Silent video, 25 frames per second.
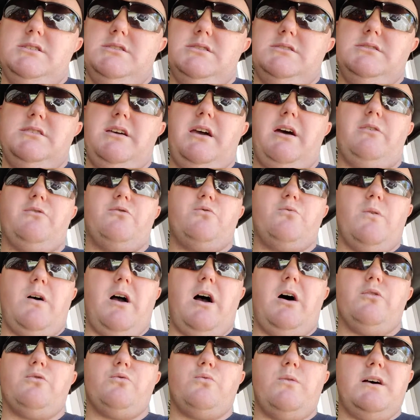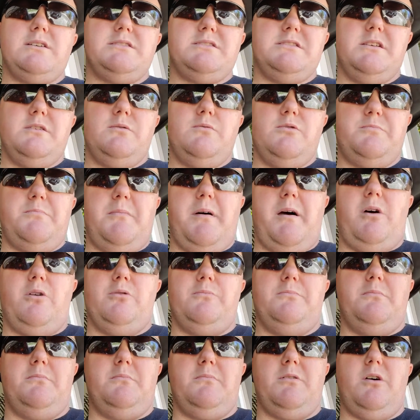yeah, I was wrestling with
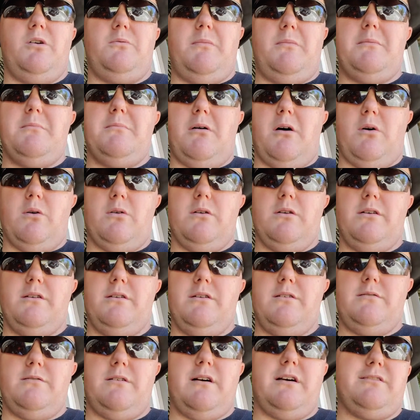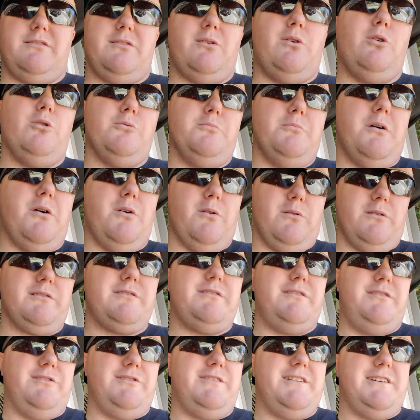my mower, my old mower.
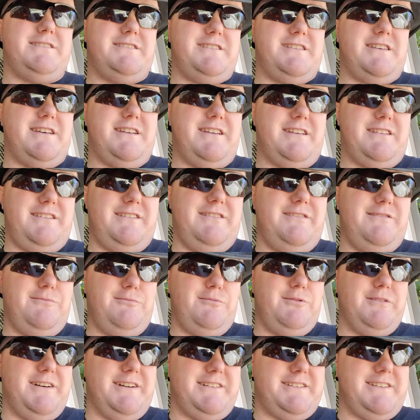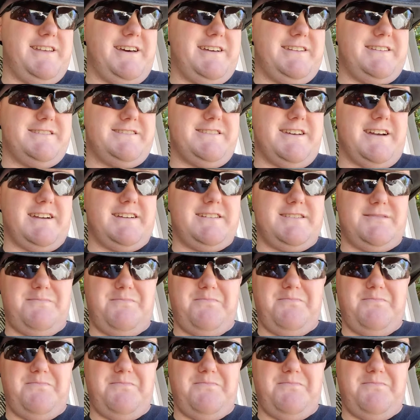We'll get to that in a second.